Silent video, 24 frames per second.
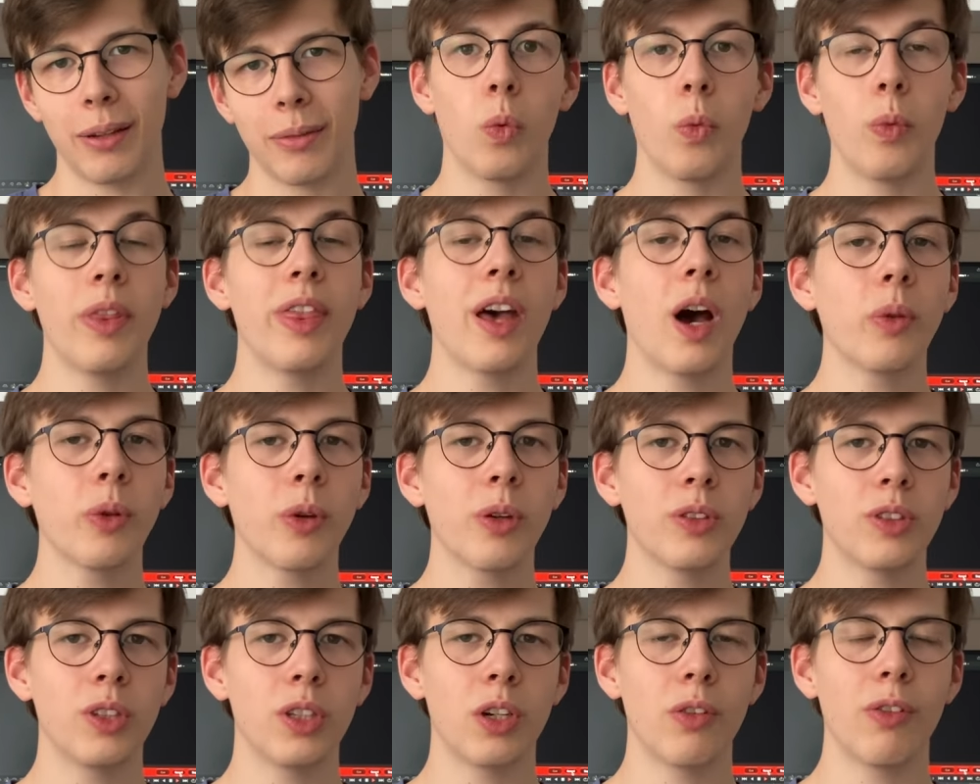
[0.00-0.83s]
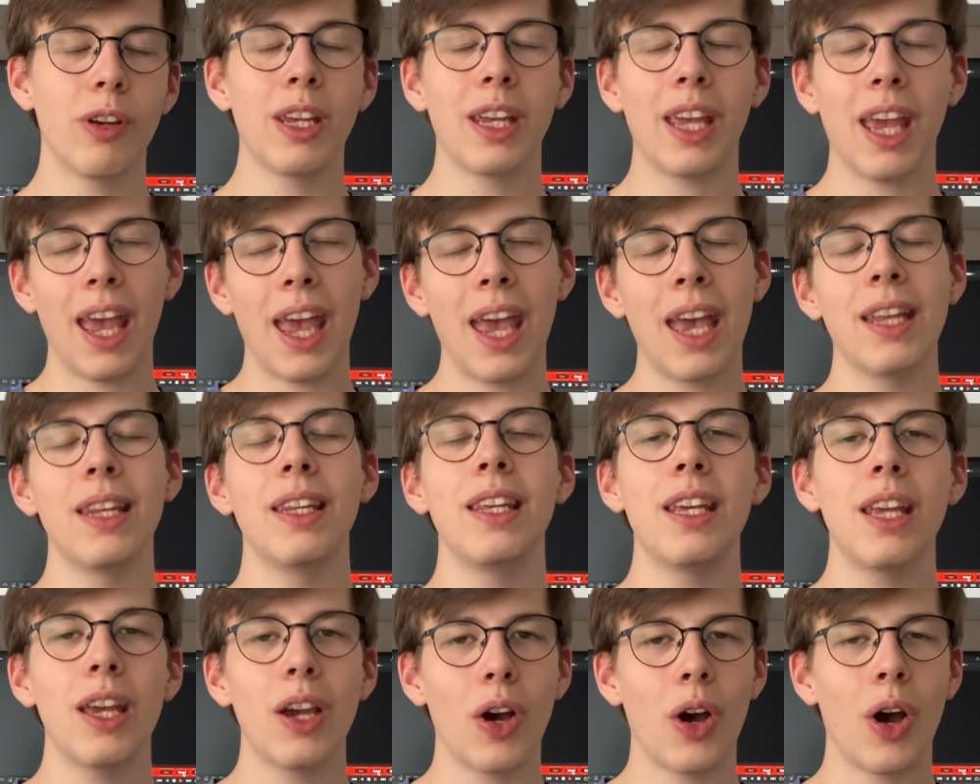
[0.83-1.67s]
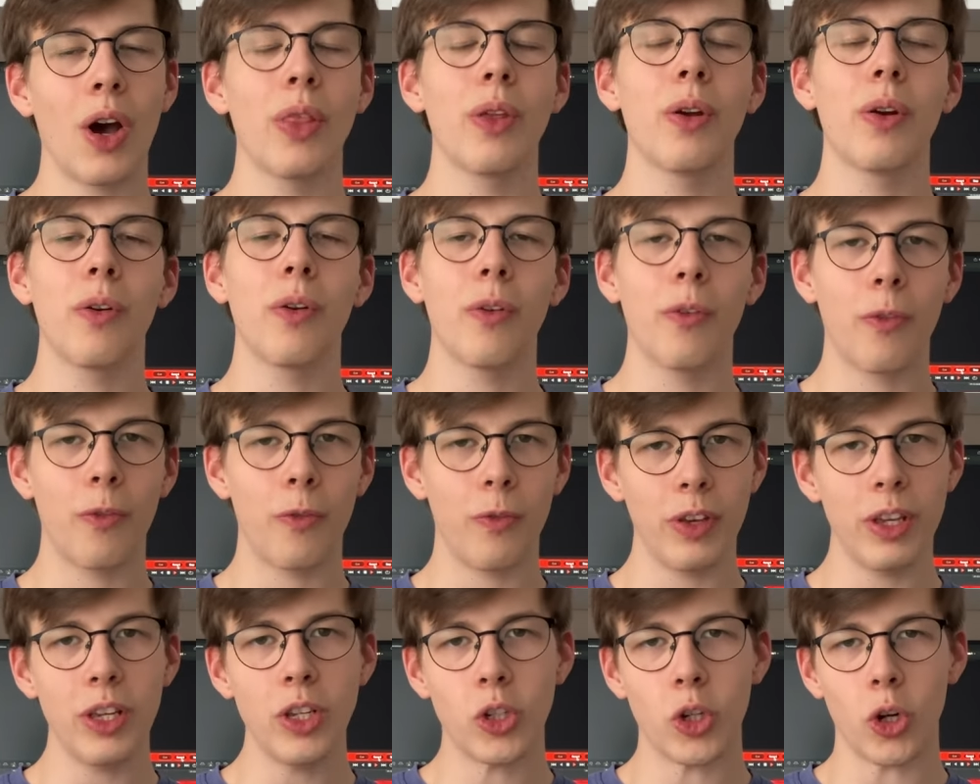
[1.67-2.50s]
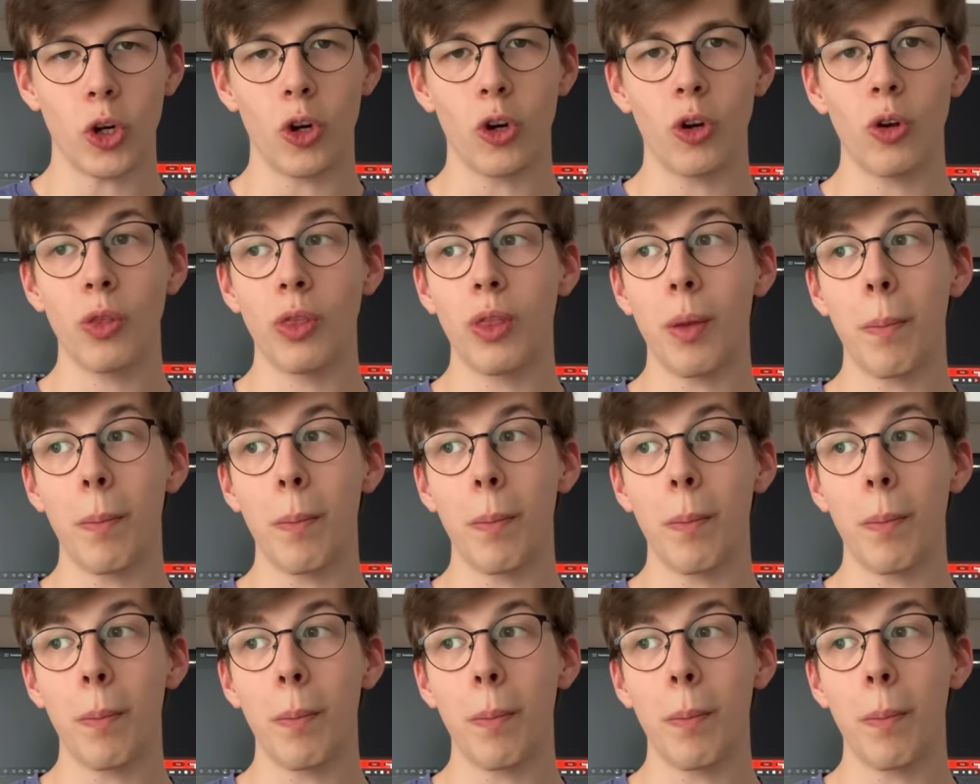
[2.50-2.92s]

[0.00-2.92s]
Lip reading: Without considering any other feature, the